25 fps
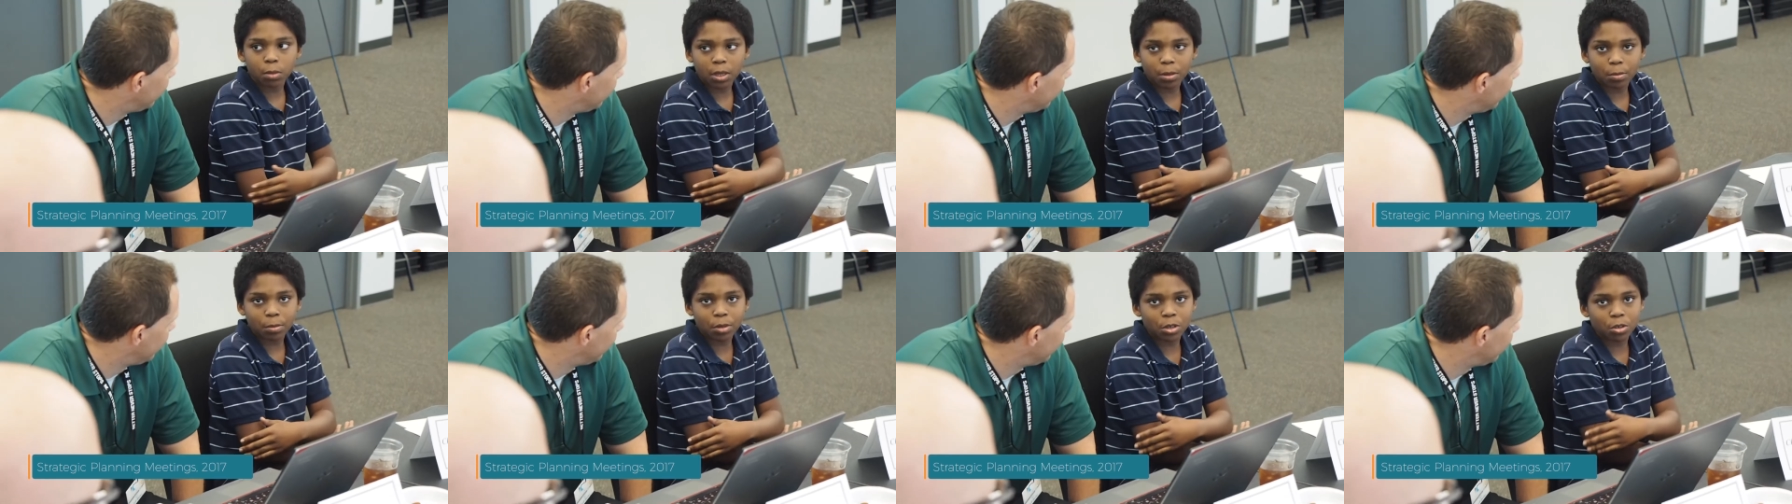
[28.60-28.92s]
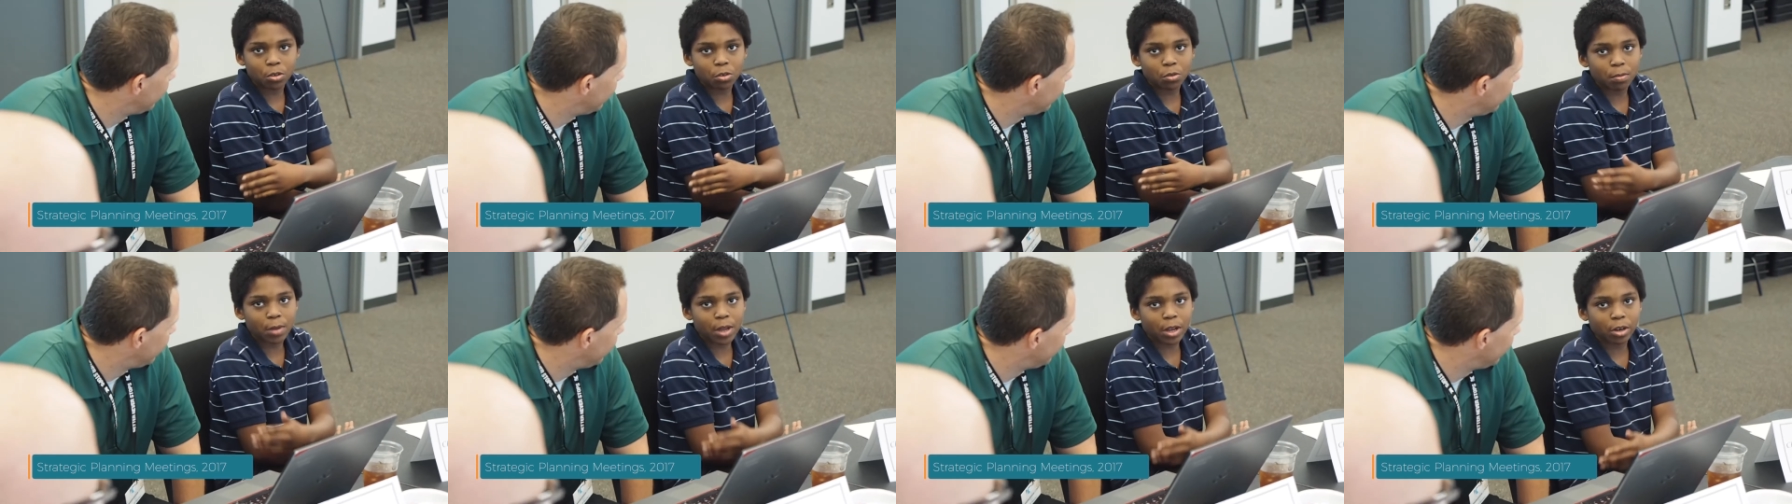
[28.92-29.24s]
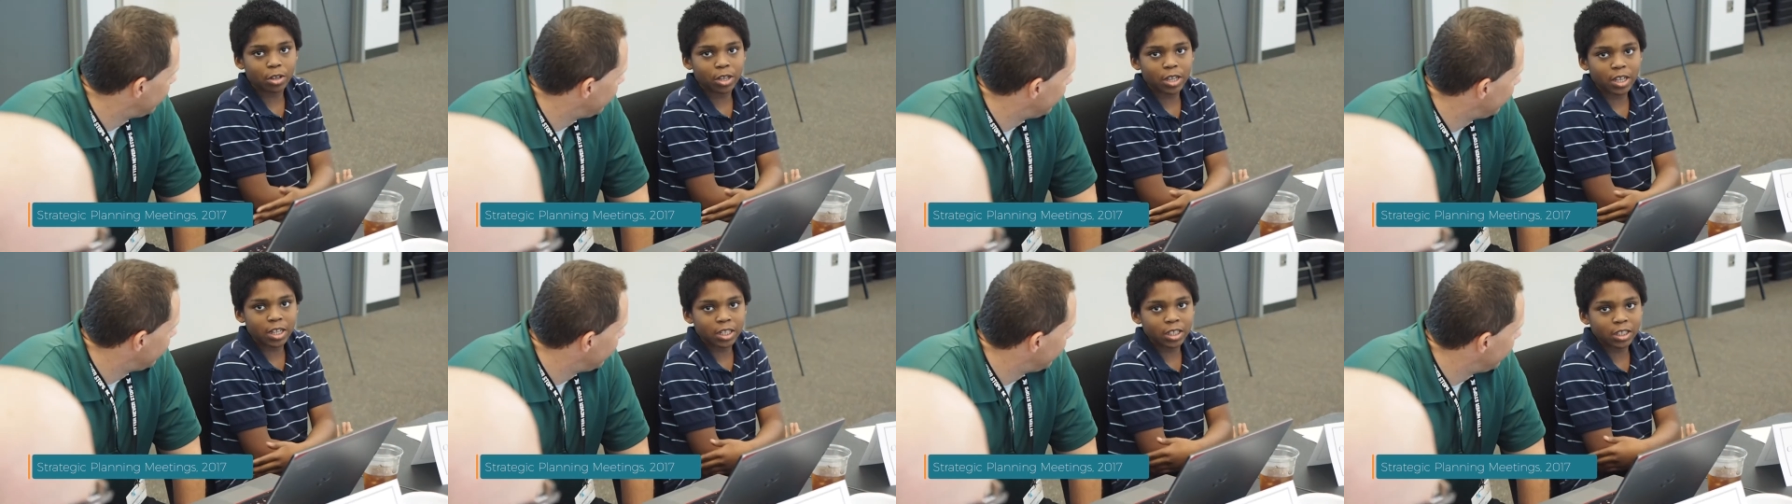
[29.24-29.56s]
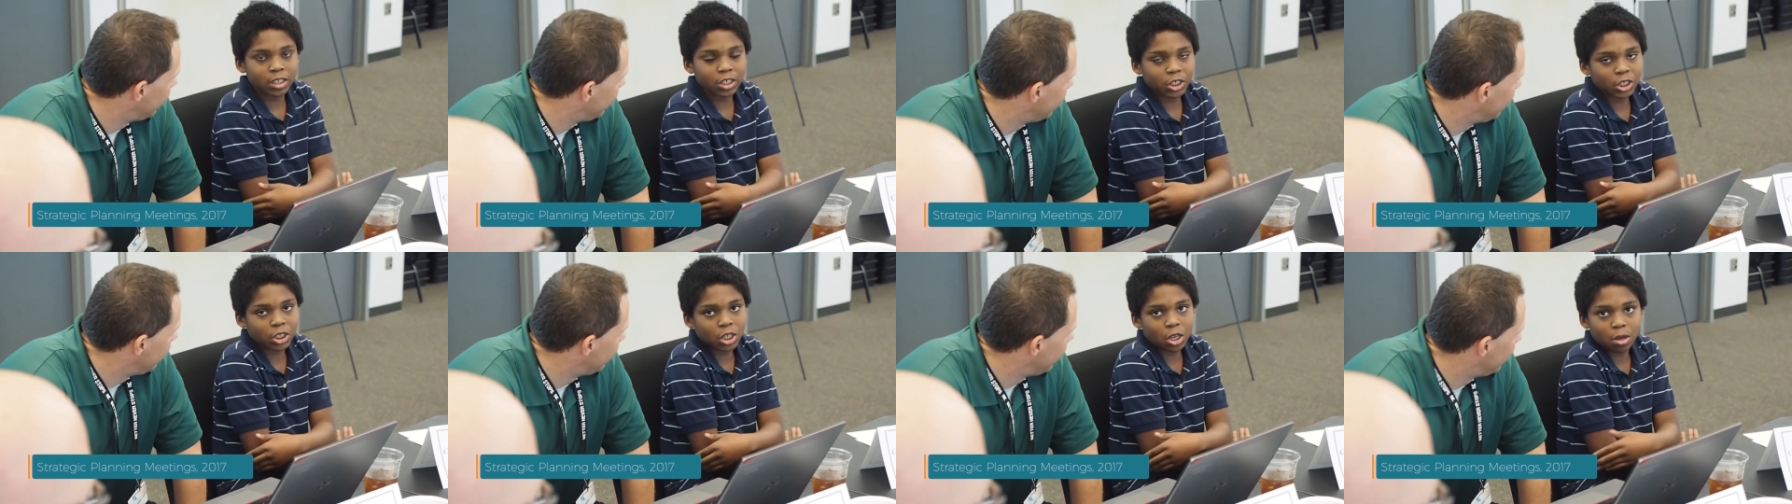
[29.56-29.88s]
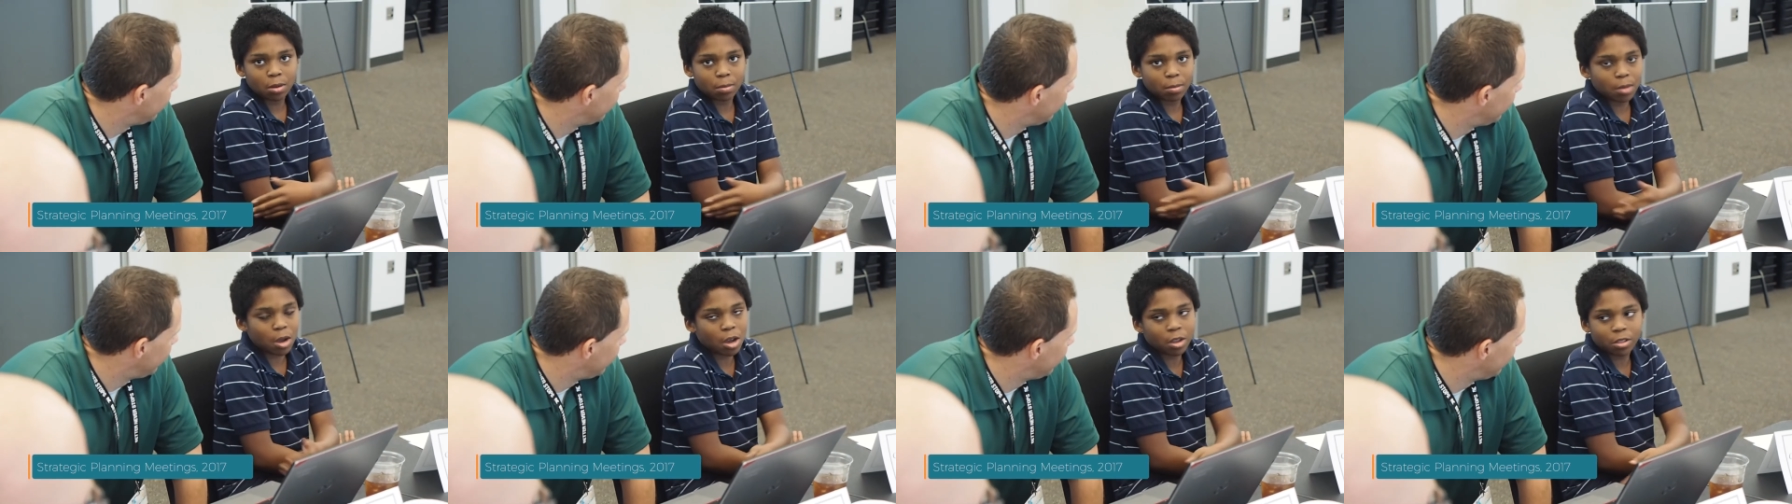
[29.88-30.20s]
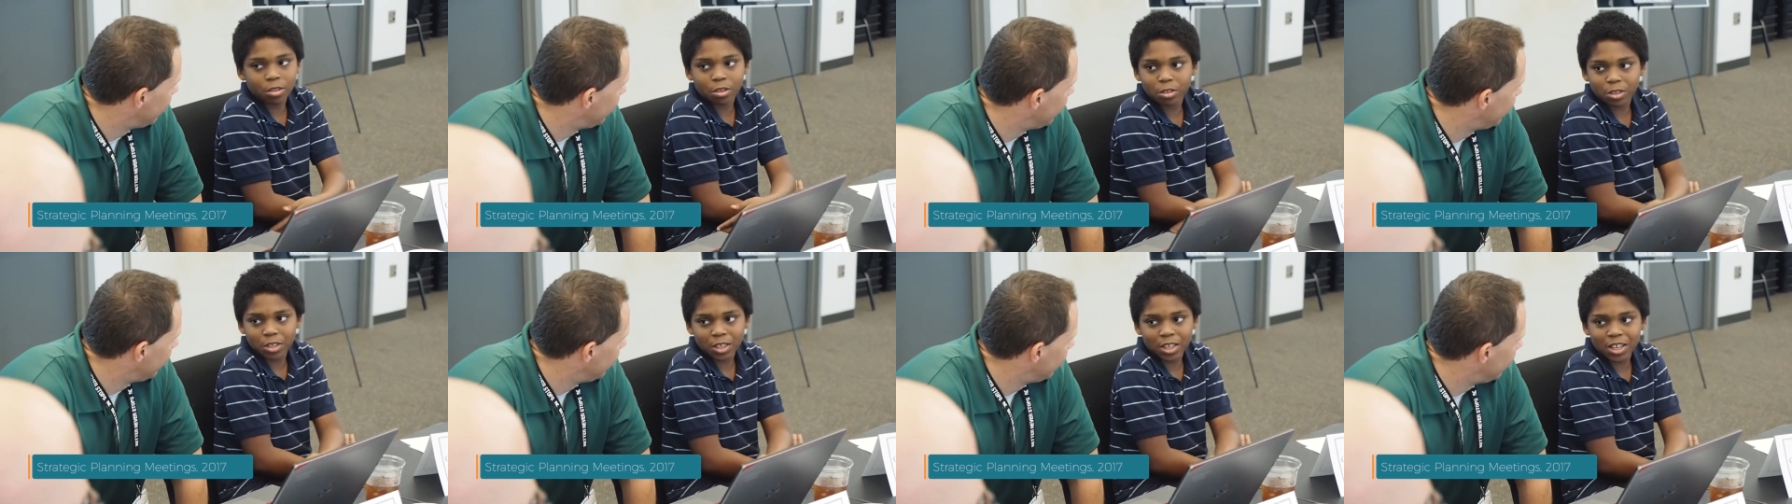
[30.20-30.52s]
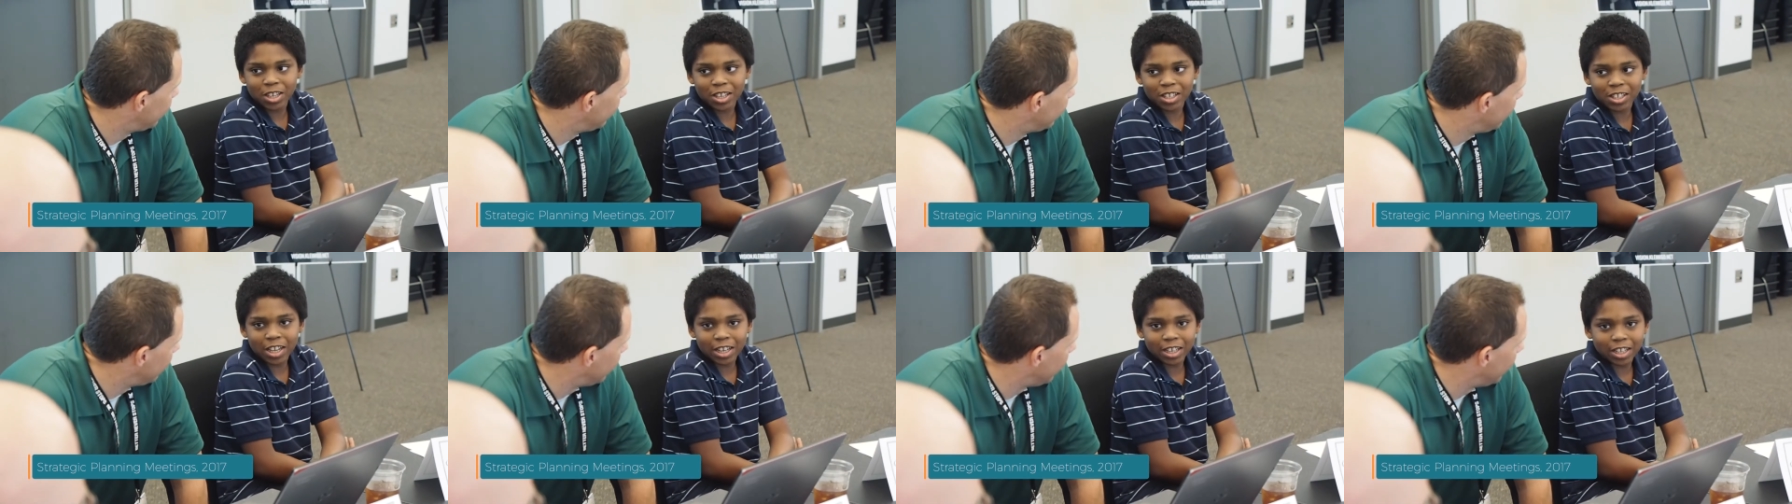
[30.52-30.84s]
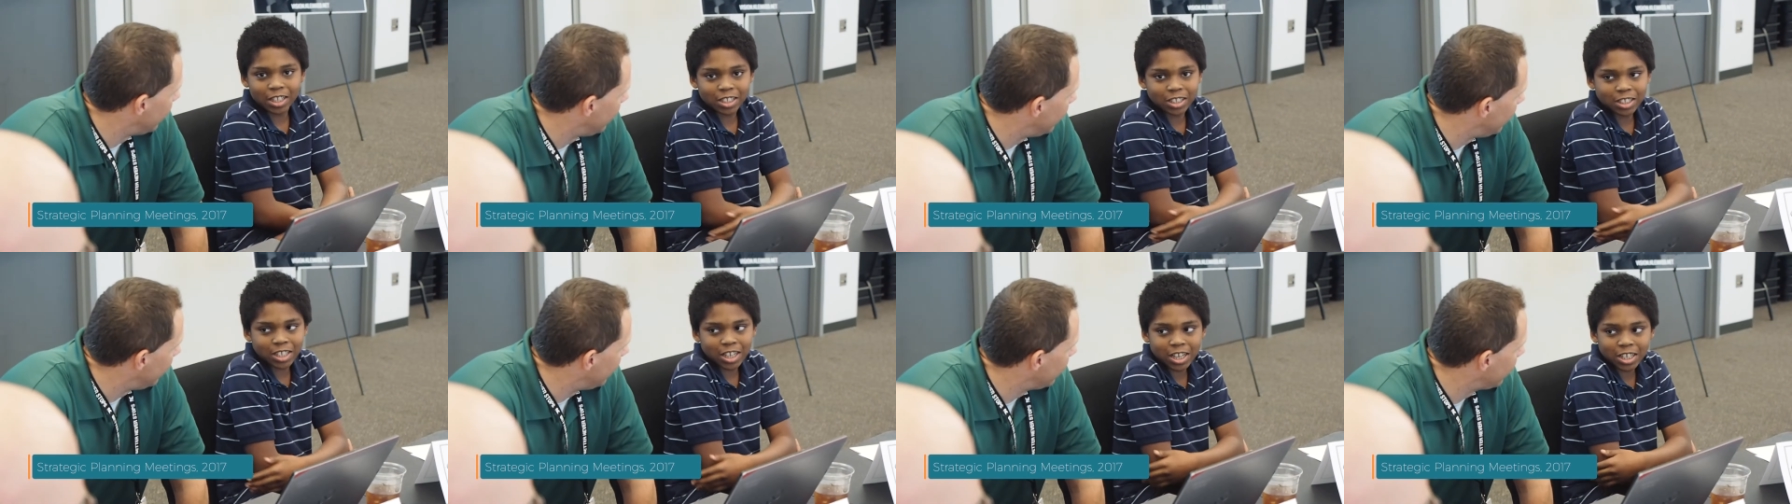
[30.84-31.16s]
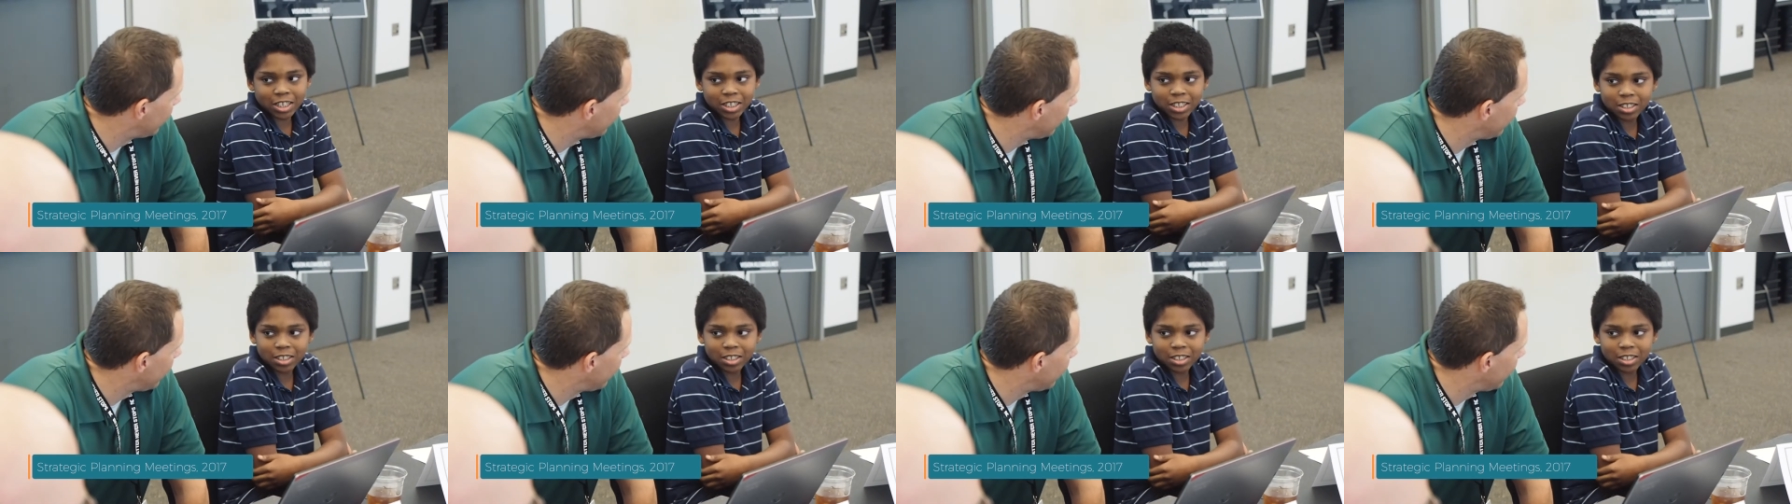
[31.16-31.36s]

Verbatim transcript: and teachers was that it was important to make sure we